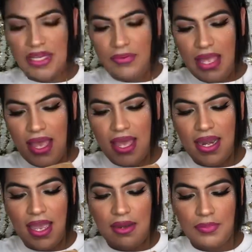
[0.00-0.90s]

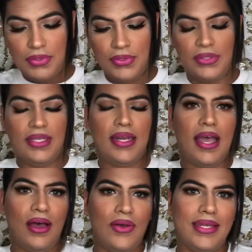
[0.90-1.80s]
ahead and pull it
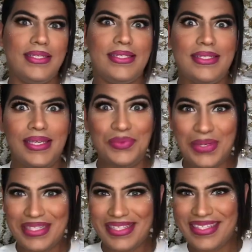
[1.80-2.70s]
out and see
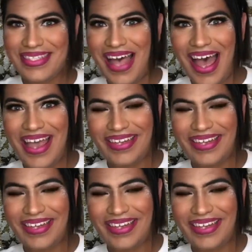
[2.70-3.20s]
what's inside.